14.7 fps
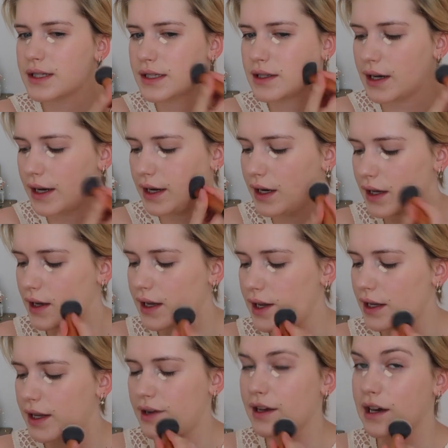side,
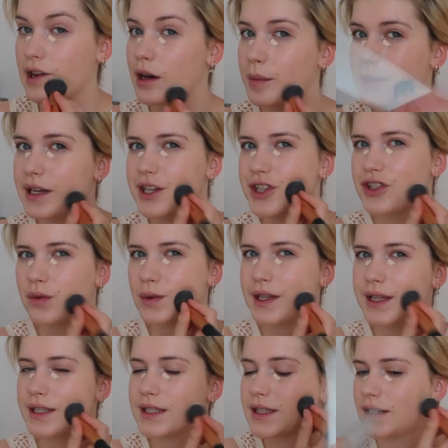and in combination
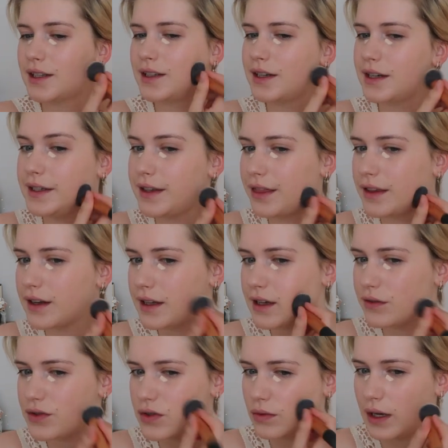with this underneath, it
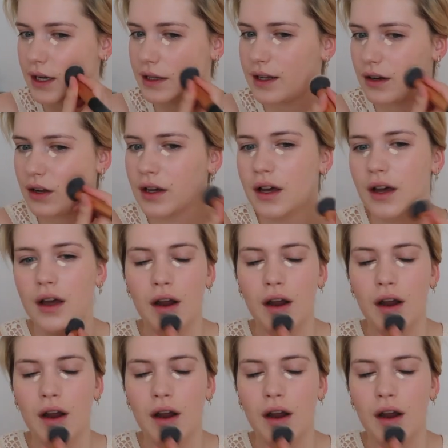gives you like that